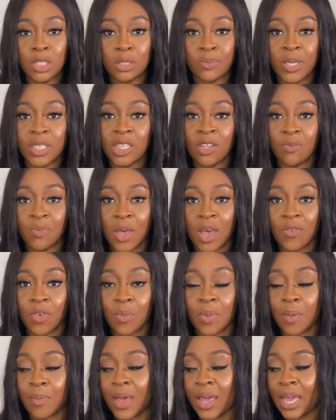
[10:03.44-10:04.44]
expensive
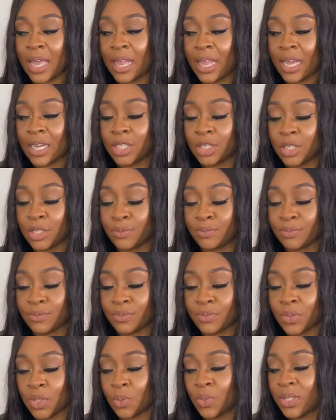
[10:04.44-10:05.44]
perfume in my collection.
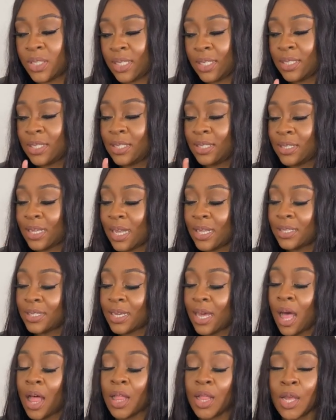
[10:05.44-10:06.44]
It is
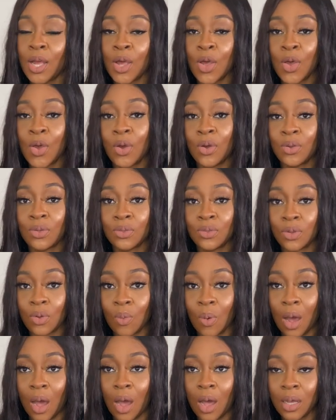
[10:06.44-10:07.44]
Santal
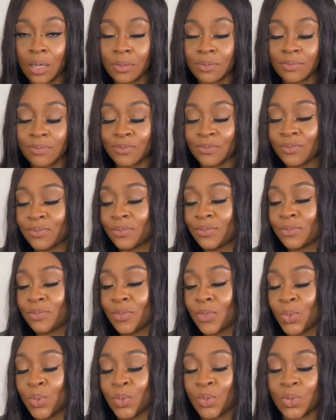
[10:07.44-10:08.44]
Noir.
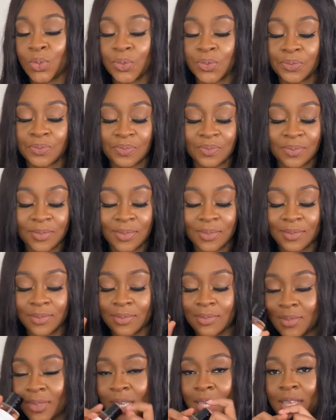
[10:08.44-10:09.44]
Oof.
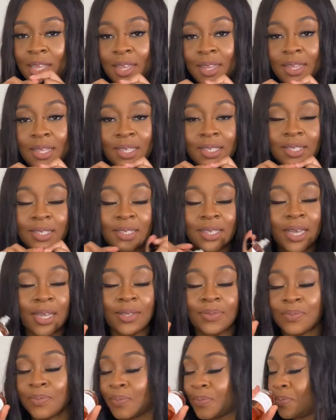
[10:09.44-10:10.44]
This
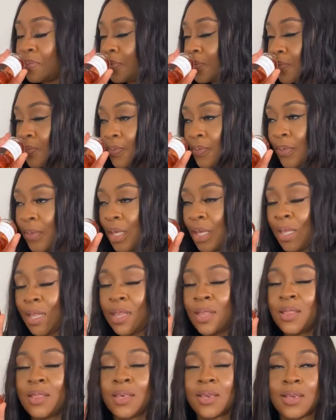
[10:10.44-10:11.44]
scent
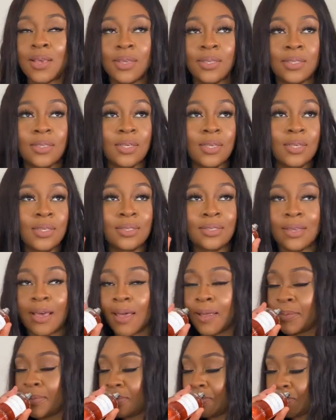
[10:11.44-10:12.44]
this
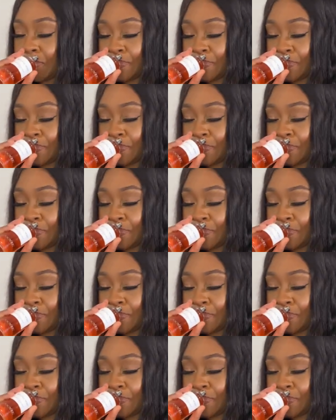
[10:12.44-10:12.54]
scent,